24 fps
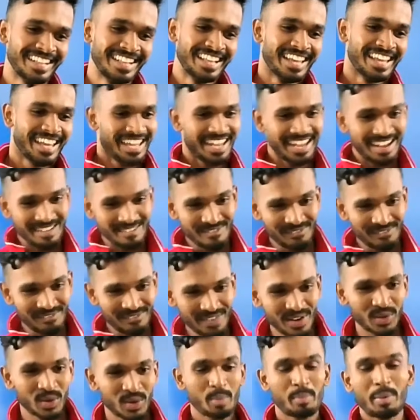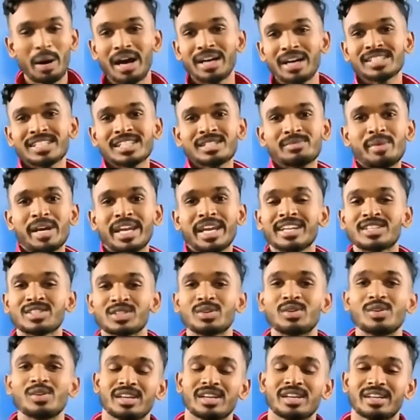Everyone who passes by gets
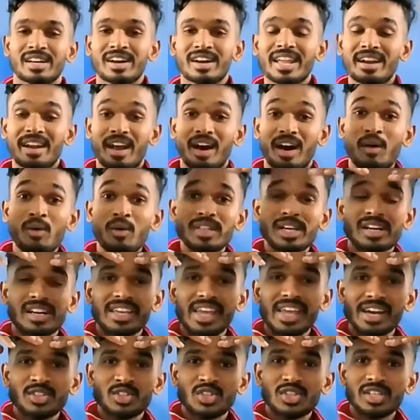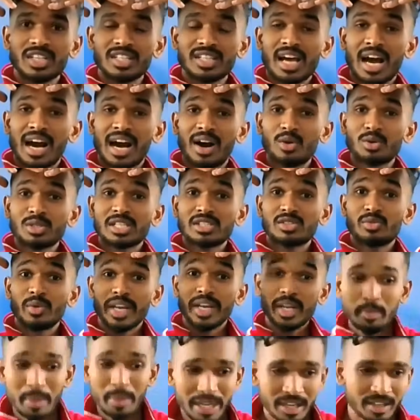scolded. Now the reaction in the house is very
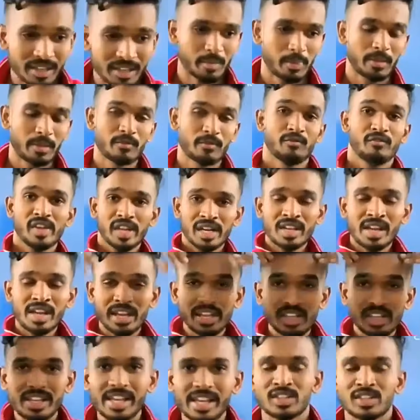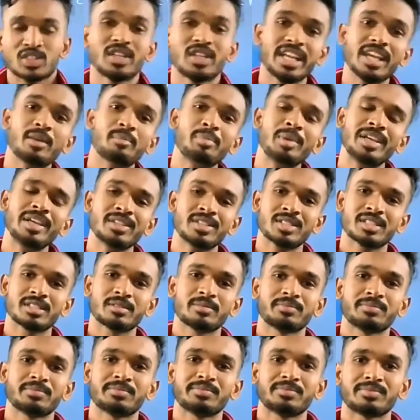big. Very high reaction take place.
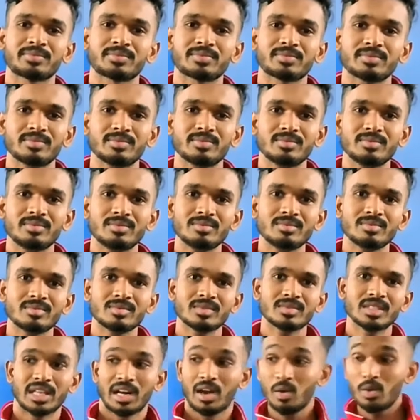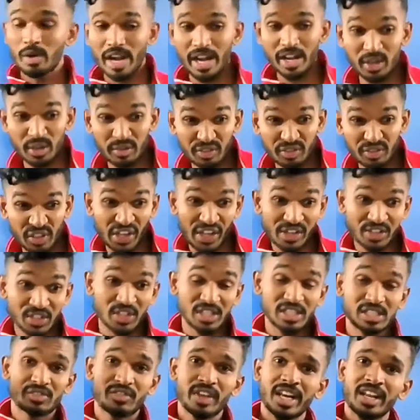Now rate of the reaction is
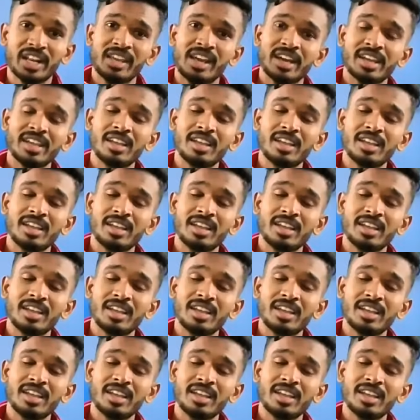very high.